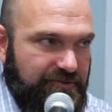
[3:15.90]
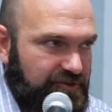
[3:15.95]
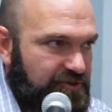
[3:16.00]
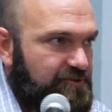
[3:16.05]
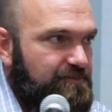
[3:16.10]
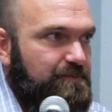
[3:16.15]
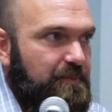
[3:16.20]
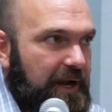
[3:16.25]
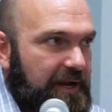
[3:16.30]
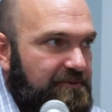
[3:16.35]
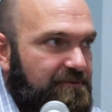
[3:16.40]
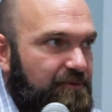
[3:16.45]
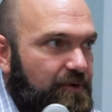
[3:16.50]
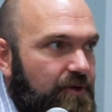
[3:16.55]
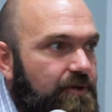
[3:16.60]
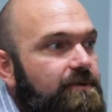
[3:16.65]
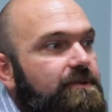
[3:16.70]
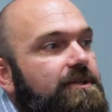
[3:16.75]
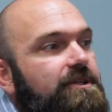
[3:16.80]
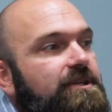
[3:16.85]
it's
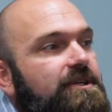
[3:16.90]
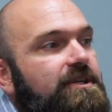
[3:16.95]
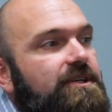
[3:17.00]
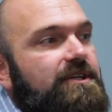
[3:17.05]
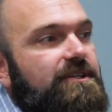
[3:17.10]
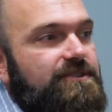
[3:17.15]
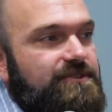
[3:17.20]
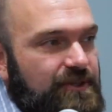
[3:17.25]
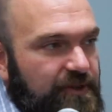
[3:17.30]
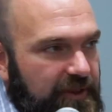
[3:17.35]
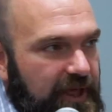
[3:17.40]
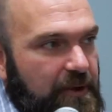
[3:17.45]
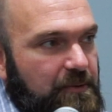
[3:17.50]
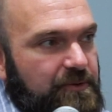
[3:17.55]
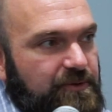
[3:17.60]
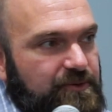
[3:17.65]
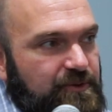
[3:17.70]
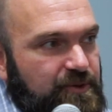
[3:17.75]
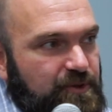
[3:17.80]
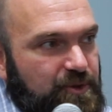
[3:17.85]
mindful. So that
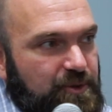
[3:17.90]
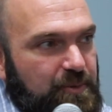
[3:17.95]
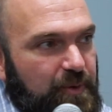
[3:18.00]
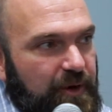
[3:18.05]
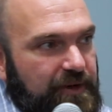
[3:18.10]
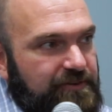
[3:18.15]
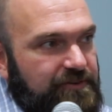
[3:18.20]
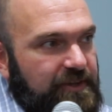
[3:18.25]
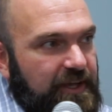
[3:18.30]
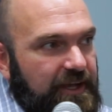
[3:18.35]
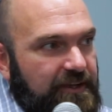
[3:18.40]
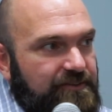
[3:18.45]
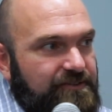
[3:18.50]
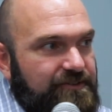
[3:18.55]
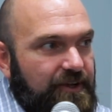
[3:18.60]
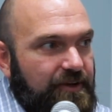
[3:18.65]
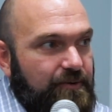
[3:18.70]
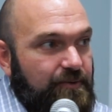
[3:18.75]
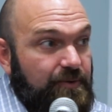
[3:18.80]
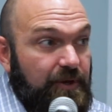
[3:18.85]
was the 2.6.
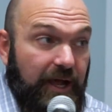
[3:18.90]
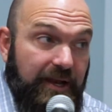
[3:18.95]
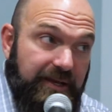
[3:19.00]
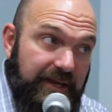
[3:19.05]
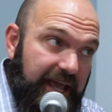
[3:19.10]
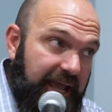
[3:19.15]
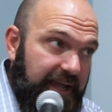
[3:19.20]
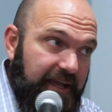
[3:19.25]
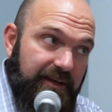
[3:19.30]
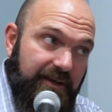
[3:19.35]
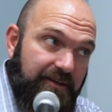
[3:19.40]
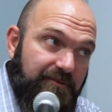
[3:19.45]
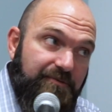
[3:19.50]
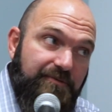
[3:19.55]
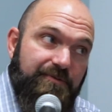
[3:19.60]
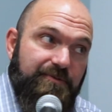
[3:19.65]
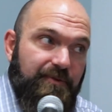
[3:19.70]
So not negative,